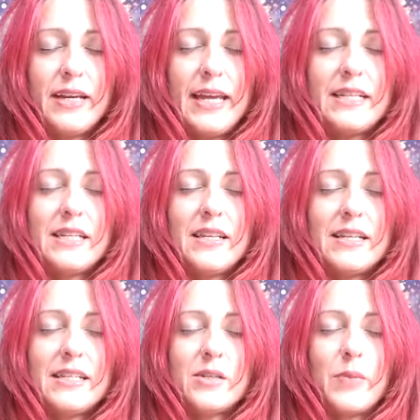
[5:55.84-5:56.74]
into
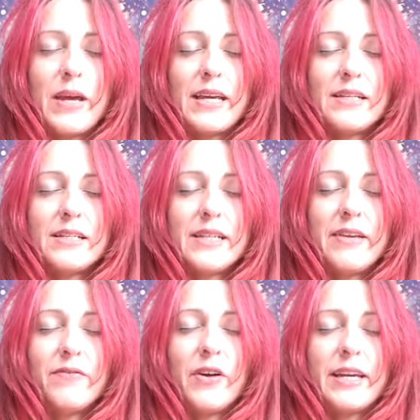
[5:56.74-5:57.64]
this space,
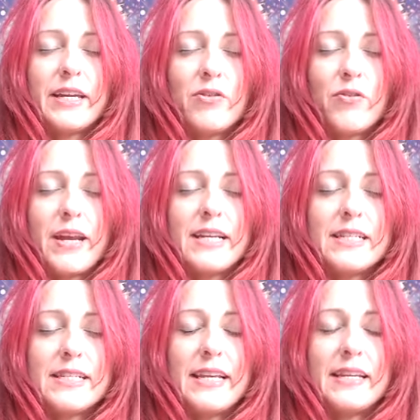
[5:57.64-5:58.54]
inviting
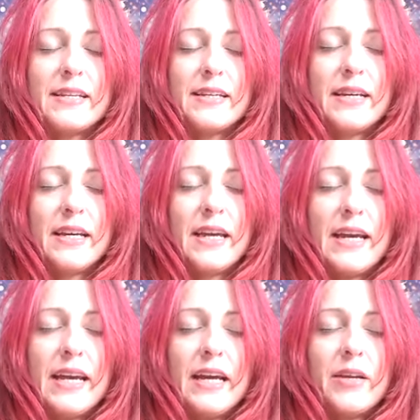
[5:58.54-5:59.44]
grace in.
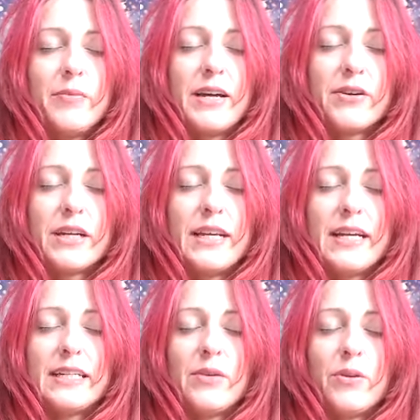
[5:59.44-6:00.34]
And I'm now
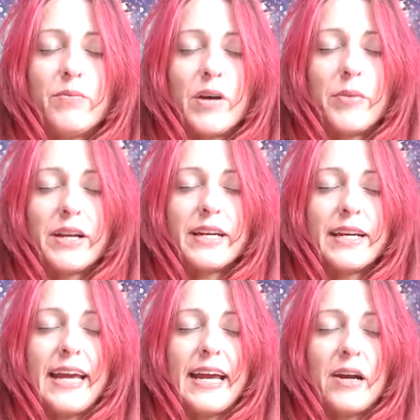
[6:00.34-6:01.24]
connecting with Mama
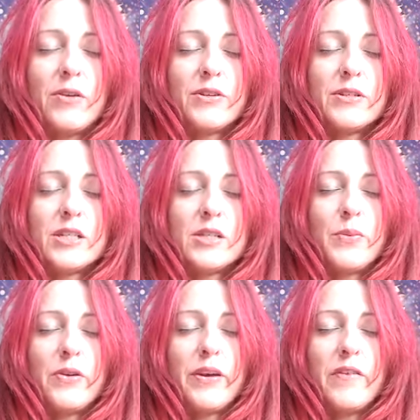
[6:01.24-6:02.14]
Cacao, the
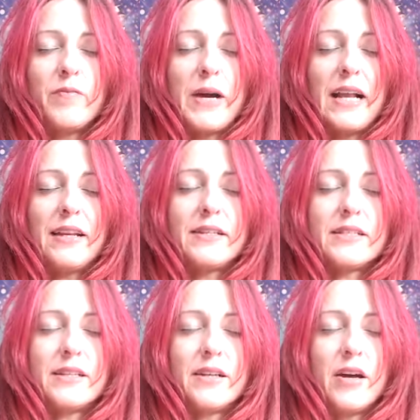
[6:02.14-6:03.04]
spirit of balance and